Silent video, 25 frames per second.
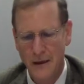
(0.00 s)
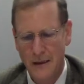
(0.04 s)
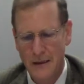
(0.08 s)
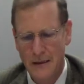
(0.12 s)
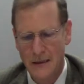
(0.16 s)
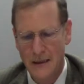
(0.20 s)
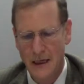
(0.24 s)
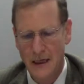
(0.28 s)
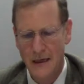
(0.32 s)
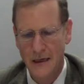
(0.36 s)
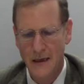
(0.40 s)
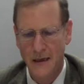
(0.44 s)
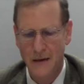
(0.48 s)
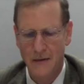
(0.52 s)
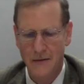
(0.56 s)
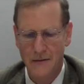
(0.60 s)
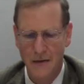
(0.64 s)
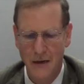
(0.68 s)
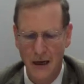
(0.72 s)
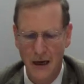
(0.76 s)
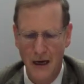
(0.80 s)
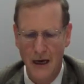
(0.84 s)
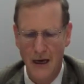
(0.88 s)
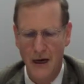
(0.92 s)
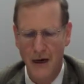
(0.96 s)
He said
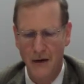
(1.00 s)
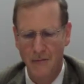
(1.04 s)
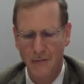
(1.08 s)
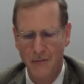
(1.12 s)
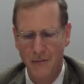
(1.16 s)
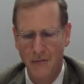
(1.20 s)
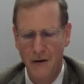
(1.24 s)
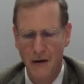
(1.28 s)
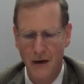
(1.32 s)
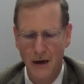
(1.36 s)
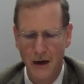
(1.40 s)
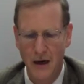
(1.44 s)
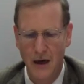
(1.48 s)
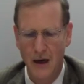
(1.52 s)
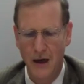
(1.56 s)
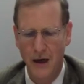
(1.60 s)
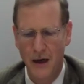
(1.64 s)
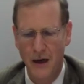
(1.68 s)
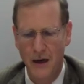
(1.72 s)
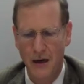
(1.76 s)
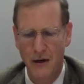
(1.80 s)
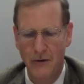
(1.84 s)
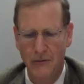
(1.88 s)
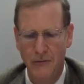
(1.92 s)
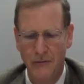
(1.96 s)
that um,
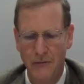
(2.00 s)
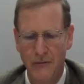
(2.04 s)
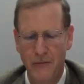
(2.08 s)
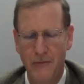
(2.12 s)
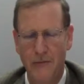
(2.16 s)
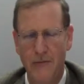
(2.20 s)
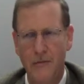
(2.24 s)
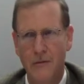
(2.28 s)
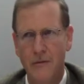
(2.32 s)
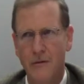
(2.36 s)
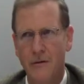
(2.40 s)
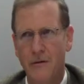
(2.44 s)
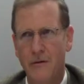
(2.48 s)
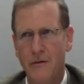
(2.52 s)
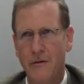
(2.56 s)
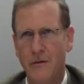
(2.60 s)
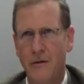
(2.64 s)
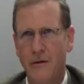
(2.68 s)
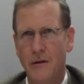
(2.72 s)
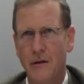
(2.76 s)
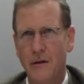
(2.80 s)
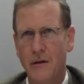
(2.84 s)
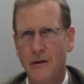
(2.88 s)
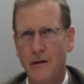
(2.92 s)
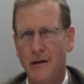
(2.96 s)

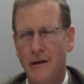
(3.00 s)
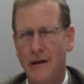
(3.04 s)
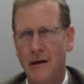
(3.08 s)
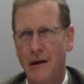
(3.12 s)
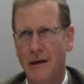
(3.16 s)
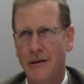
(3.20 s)
um,